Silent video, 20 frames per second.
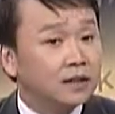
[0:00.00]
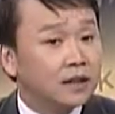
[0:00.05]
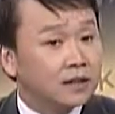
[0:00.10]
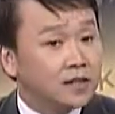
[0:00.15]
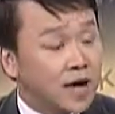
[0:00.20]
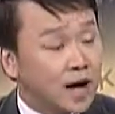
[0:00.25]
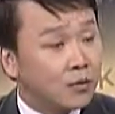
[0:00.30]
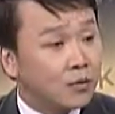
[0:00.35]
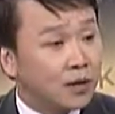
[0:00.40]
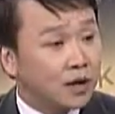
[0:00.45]

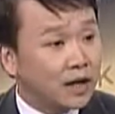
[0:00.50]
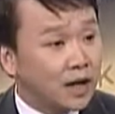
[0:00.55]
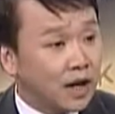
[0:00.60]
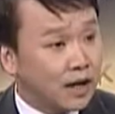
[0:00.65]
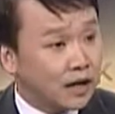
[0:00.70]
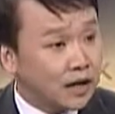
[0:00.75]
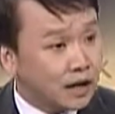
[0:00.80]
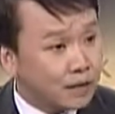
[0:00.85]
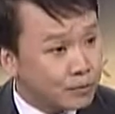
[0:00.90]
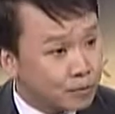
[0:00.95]
that Taiwan
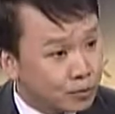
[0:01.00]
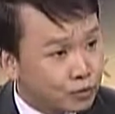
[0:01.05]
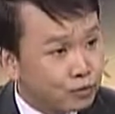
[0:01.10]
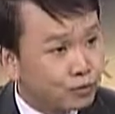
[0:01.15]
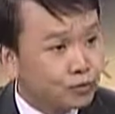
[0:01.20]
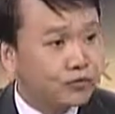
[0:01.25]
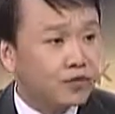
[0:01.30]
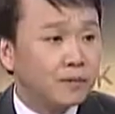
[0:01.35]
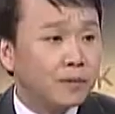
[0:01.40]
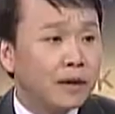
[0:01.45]
can
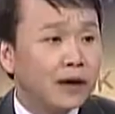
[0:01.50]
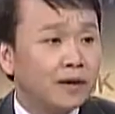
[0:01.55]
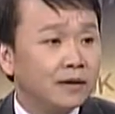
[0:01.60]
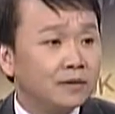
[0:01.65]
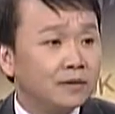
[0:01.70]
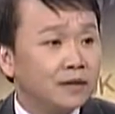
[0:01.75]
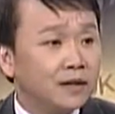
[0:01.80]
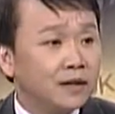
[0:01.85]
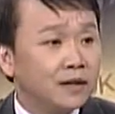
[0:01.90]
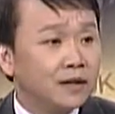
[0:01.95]
improve
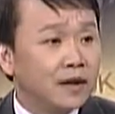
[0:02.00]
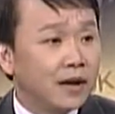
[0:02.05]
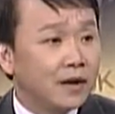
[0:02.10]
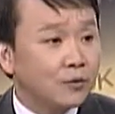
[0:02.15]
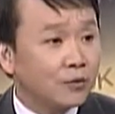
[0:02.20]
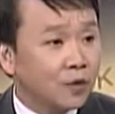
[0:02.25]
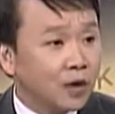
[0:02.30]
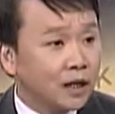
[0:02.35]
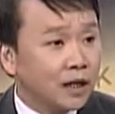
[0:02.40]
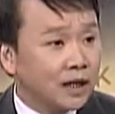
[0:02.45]
upon
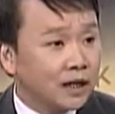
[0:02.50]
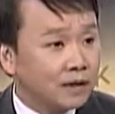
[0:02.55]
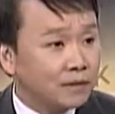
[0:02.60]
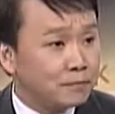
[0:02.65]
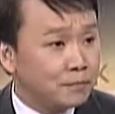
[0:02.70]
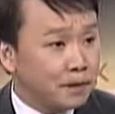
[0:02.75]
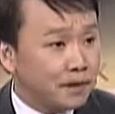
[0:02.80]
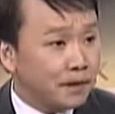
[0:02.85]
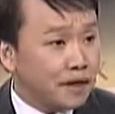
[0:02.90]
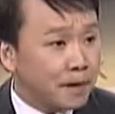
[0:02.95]
and really
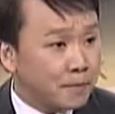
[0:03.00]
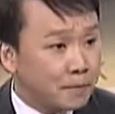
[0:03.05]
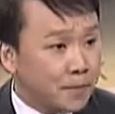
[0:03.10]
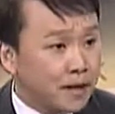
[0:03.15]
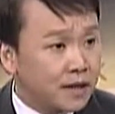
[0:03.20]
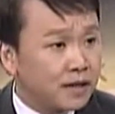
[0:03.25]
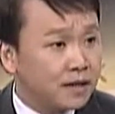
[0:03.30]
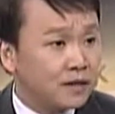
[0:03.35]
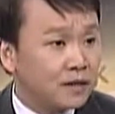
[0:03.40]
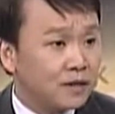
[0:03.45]
be
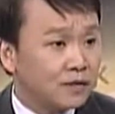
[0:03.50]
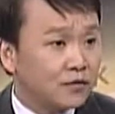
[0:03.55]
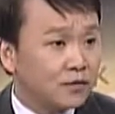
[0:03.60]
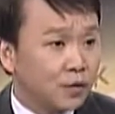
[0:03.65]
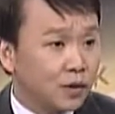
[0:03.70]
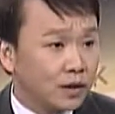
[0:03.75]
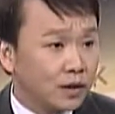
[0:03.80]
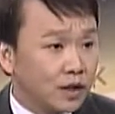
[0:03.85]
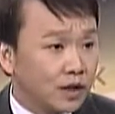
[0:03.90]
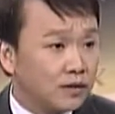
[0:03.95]
competitive
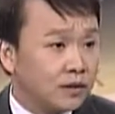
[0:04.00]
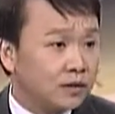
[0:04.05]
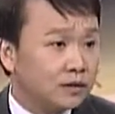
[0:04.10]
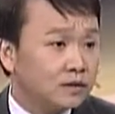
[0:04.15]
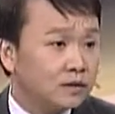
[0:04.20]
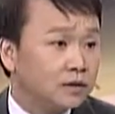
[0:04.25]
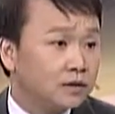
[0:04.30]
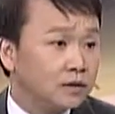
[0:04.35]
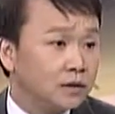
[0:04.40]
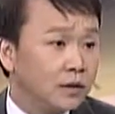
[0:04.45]
with other
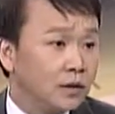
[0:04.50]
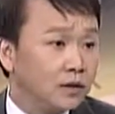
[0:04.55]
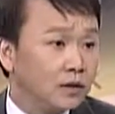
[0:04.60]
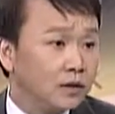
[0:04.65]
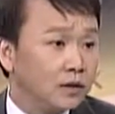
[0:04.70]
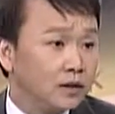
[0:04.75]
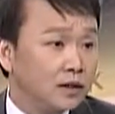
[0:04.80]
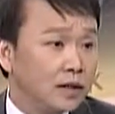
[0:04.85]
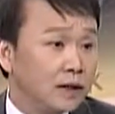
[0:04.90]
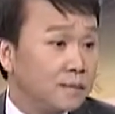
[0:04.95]

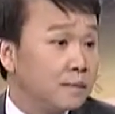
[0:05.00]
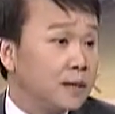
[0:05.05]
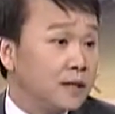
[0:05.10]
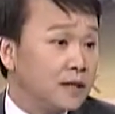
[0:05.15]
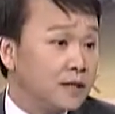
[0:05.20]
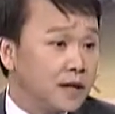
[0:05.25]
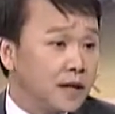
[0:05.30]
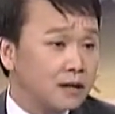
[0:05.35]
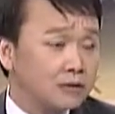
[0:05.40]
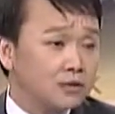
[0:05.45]

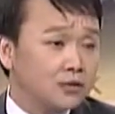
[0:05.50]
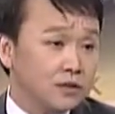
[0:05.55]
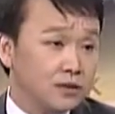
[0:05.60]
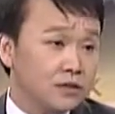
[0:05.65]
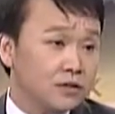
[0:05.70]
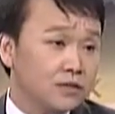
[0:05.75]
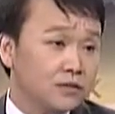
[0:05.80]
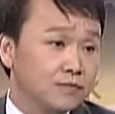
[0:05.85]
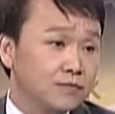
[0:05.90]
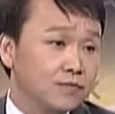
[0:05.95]
competing
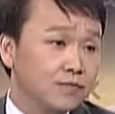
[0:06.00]
countries?